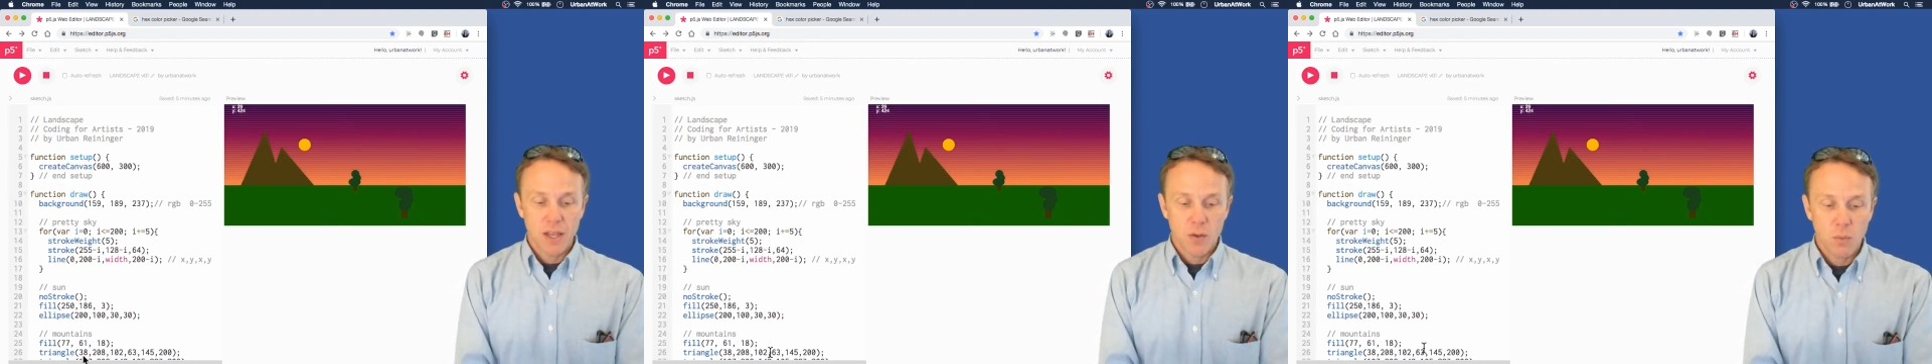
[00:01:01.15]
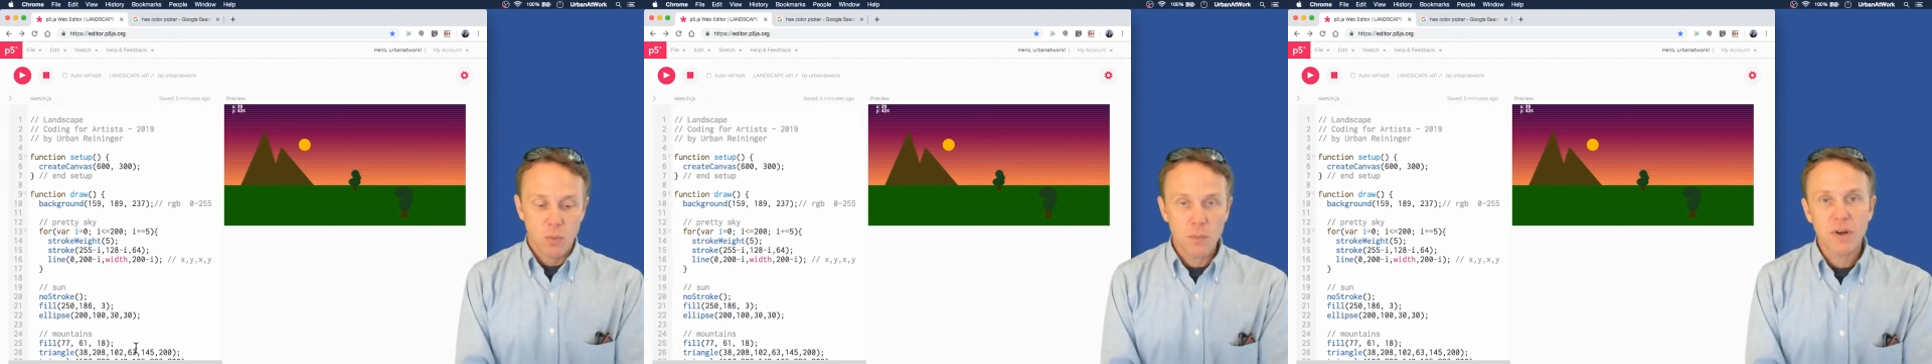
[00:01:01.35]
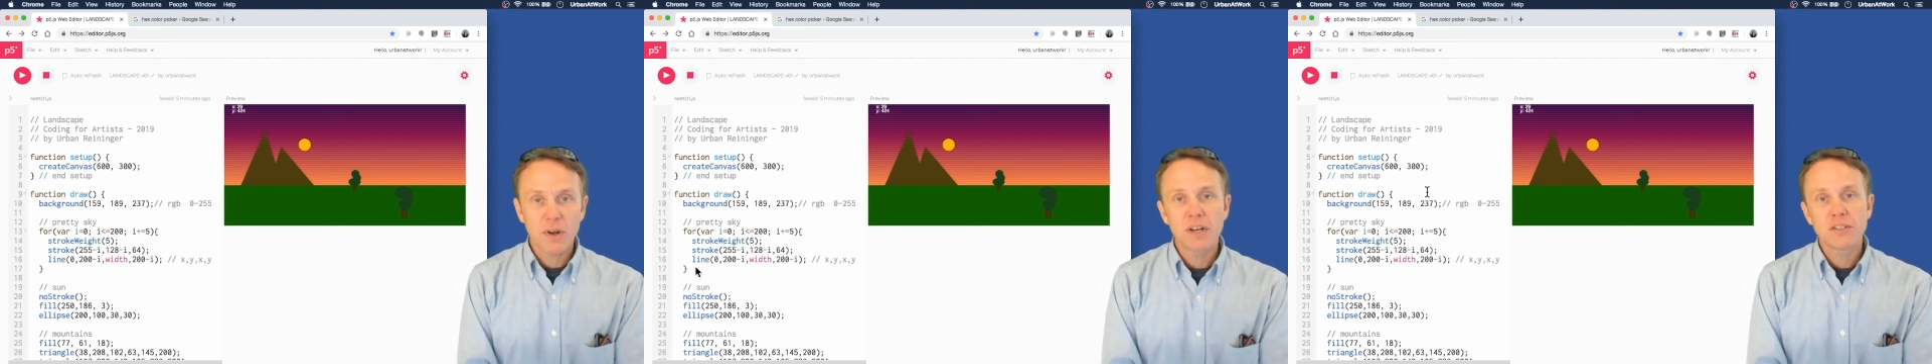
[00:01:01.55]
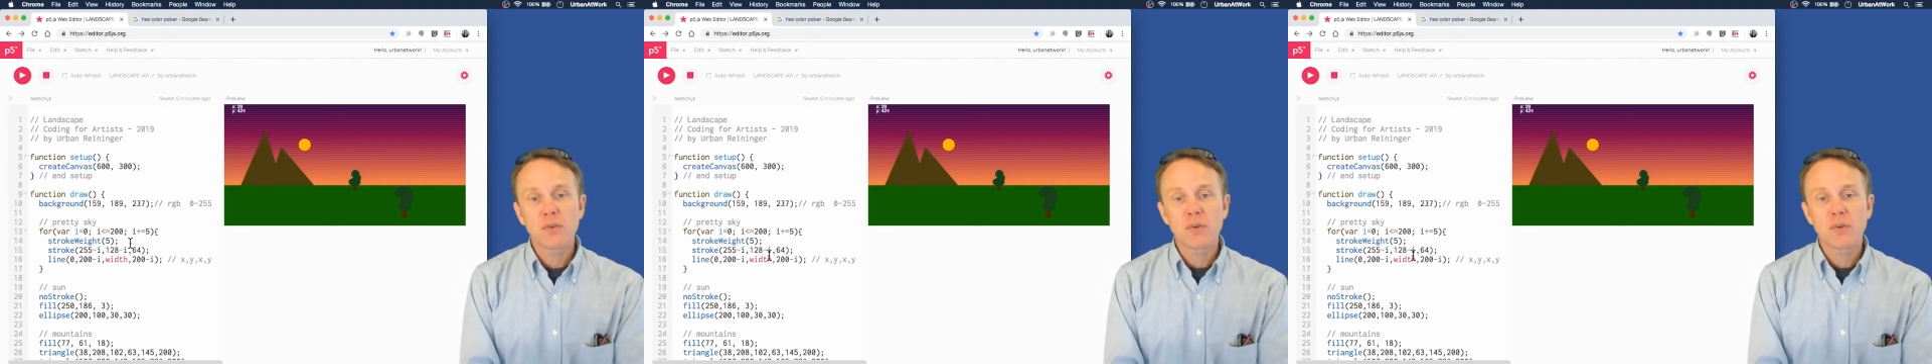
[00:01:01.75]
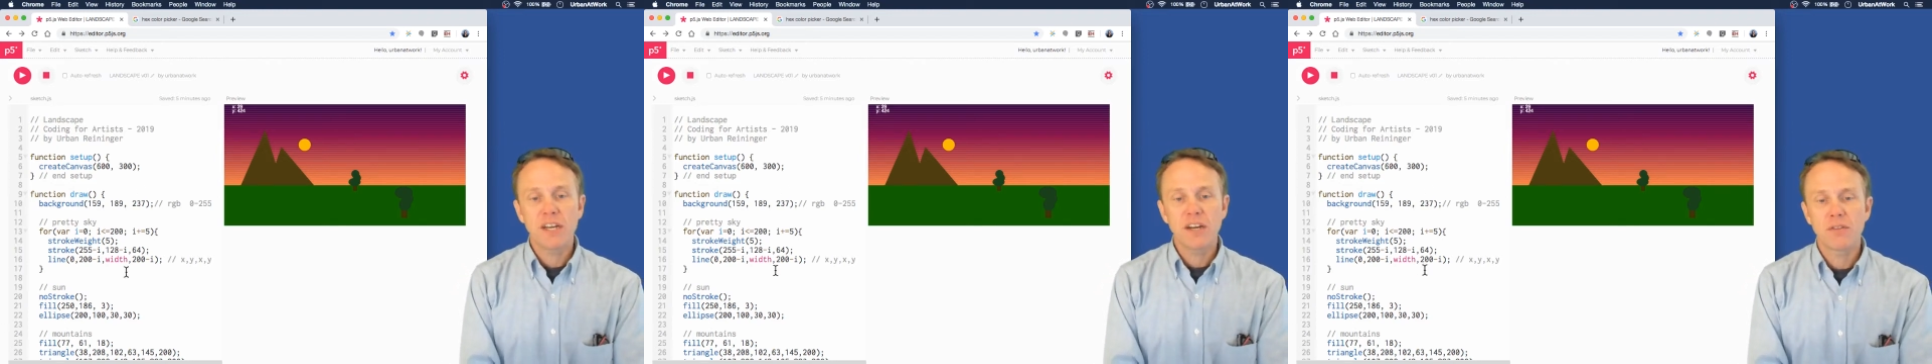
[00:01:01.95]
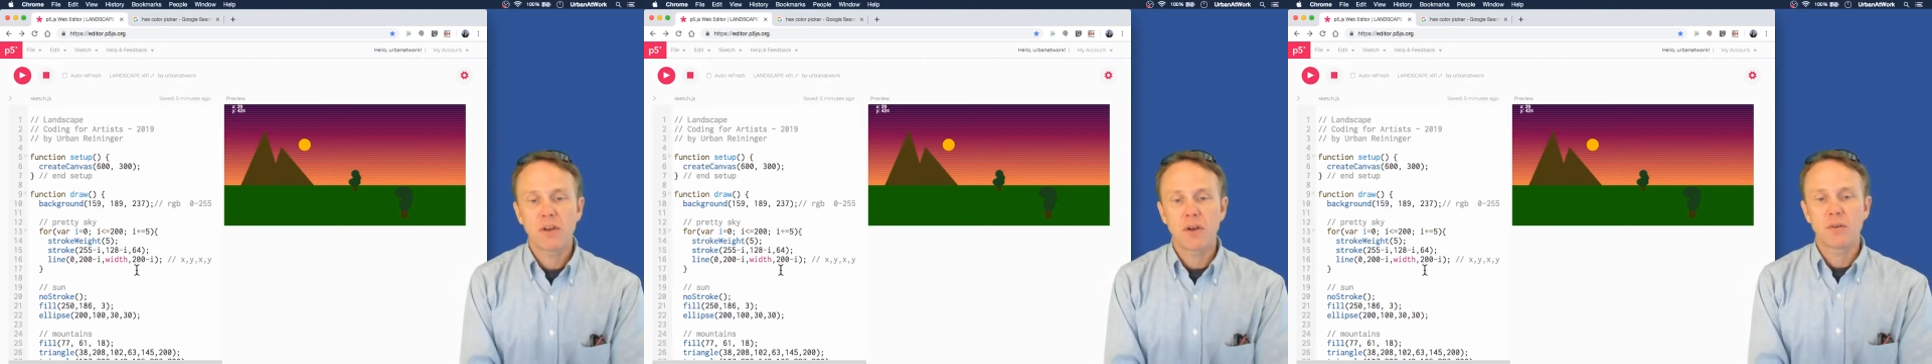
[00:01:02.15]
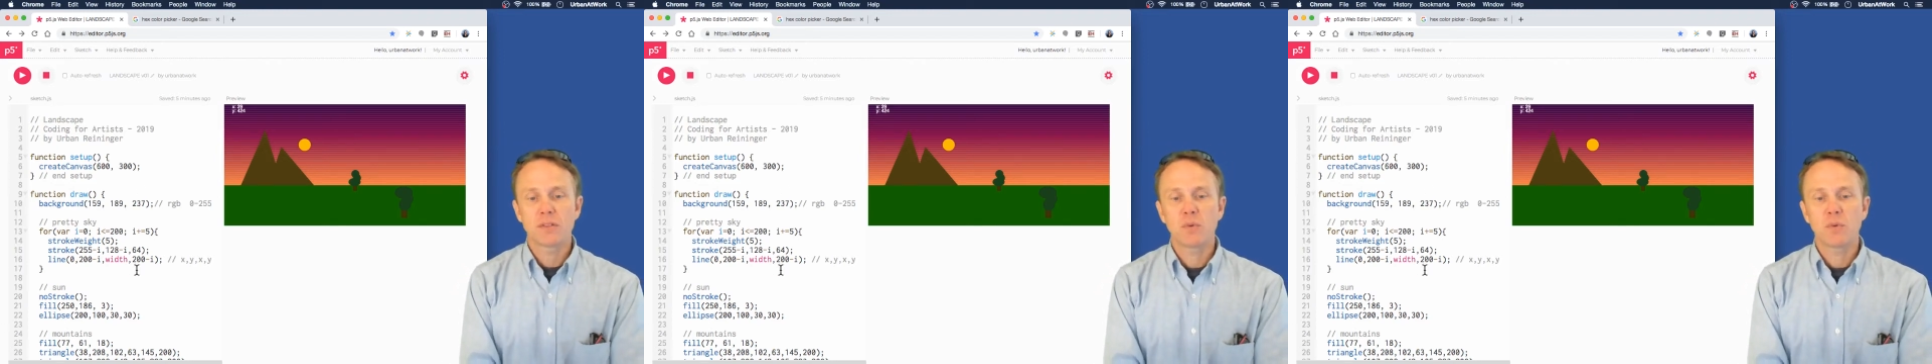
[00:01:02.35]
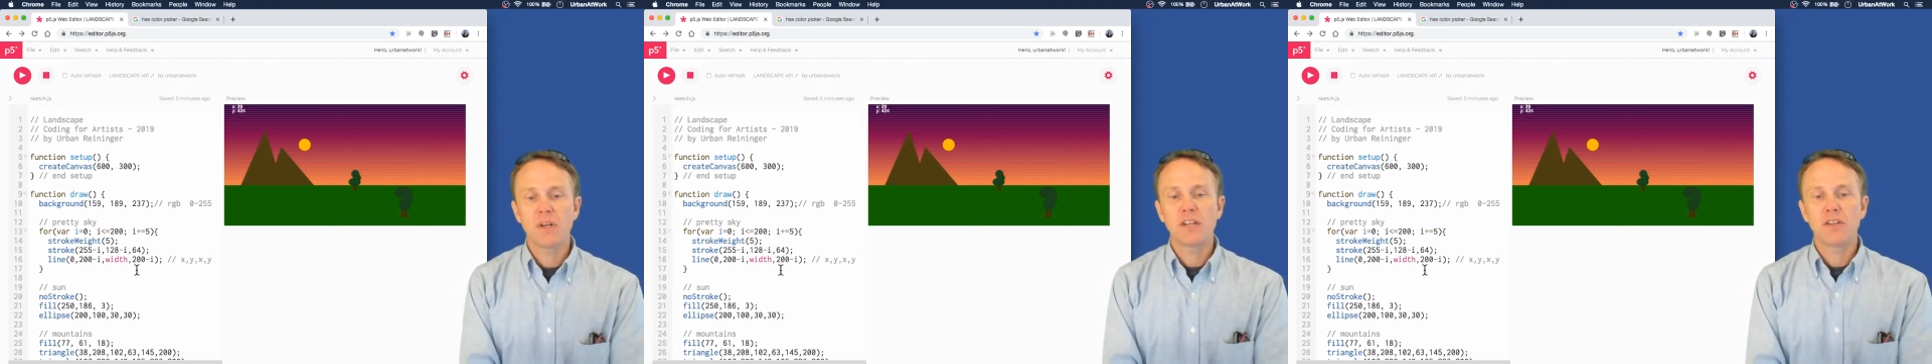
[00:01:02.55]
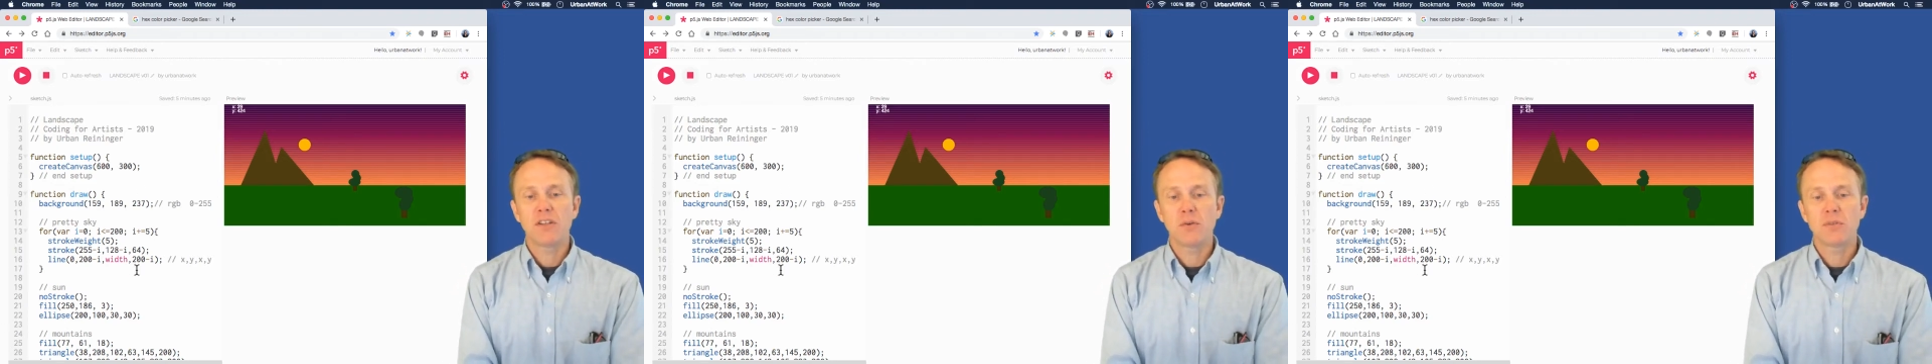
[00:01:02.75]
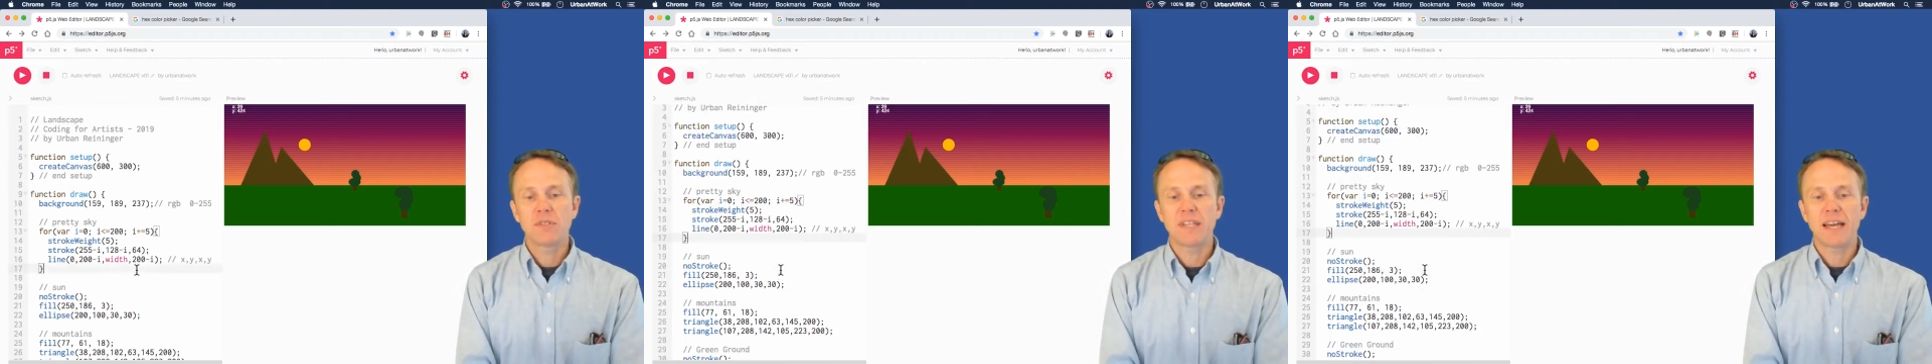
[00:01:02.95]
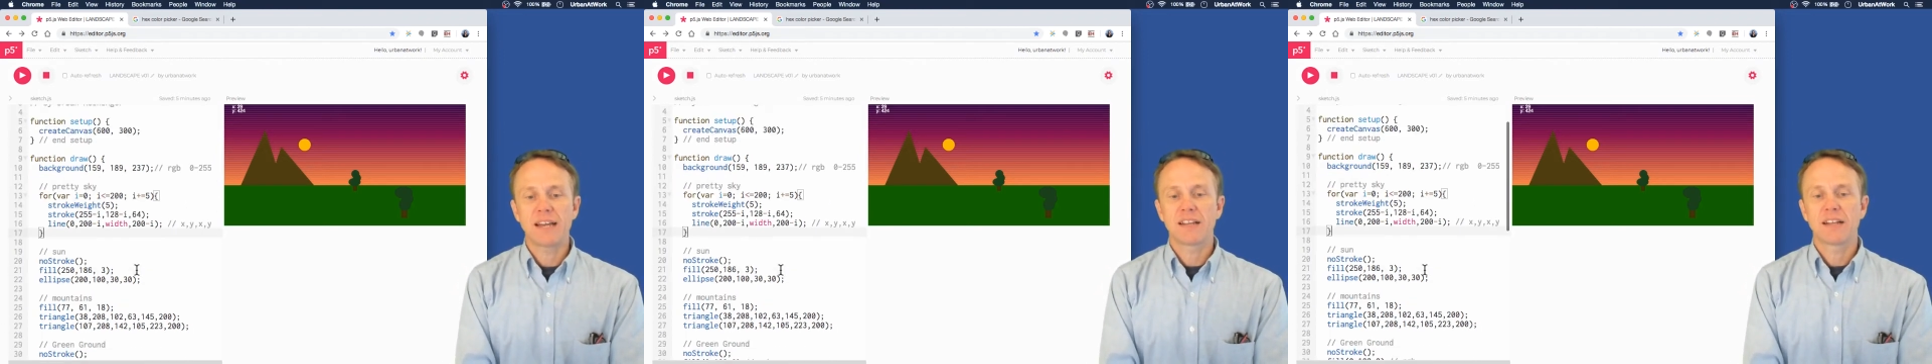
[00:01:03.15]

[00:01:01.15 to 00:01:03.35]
What we're going to do here, though, is we're going to use that